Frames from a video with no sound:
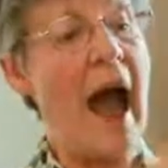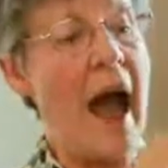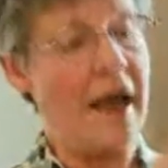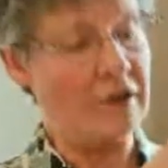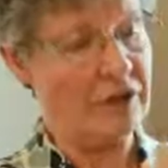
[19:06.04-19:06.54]

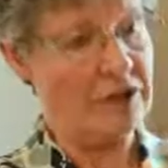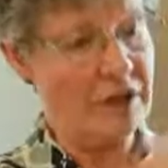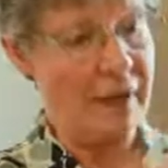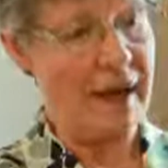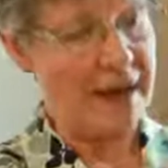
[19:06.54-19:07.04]
and there's
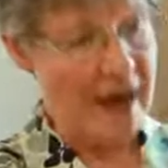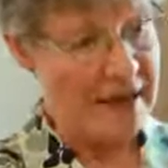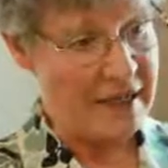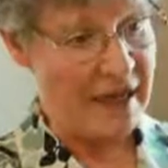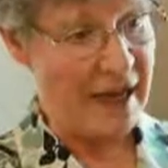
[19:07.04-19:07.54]
the
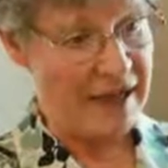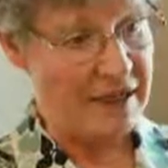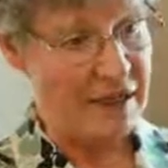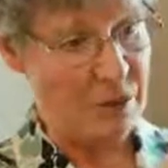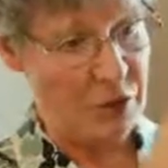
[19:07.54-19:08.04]
magnetic
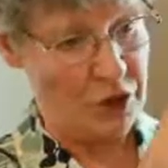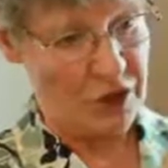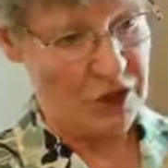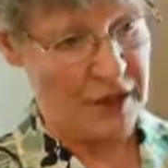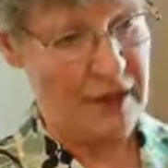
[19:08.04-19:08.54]
axis which
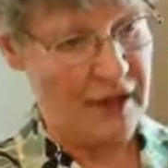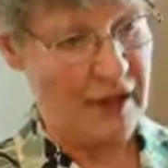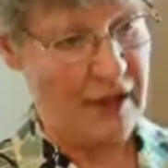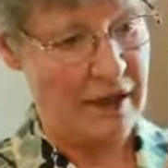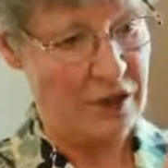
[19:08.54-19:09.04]
is
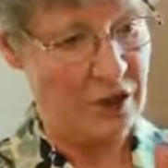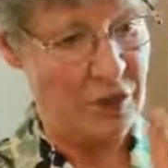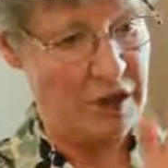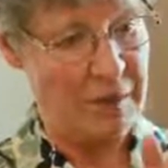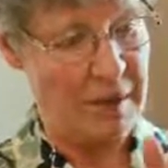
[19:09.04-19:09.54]
inclined, so
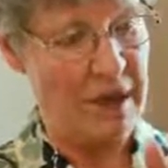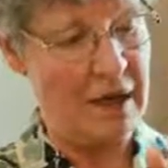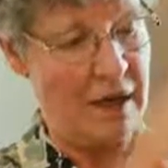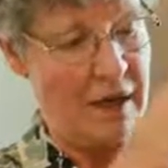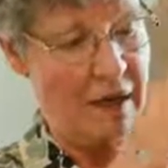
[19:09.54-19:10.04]
the
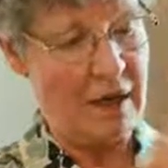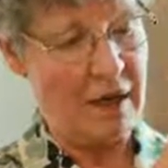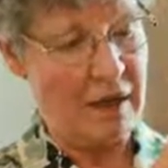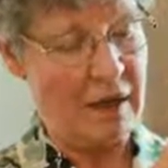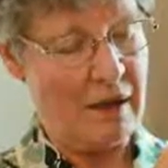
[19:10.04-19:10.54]
spin,
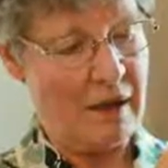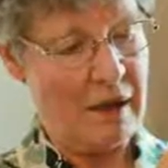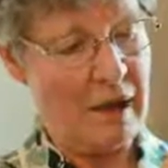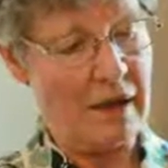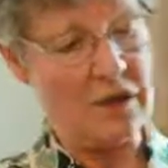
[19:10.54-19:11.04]

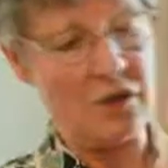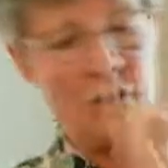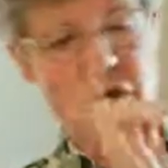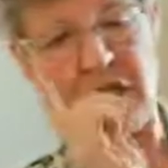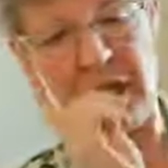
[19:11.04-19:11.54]
and so
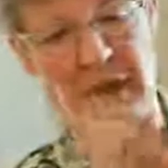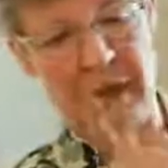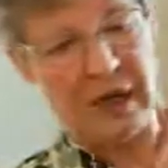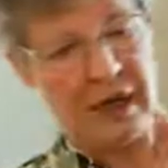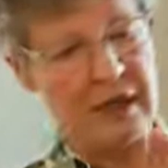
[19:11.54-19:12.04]
you see the
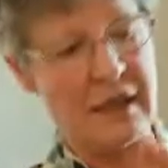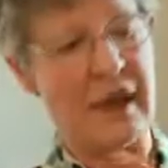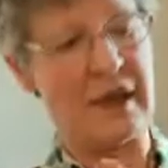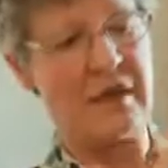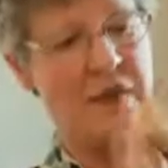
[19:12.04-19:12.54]
magnetic
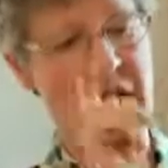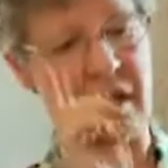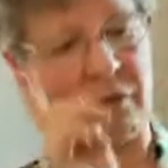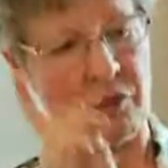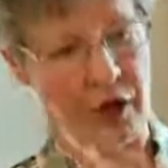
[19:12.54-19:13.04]
axis
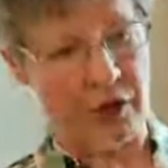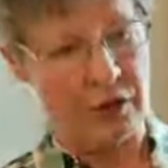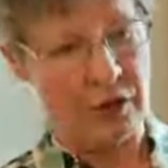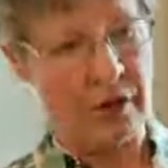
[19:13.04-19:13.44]
come round.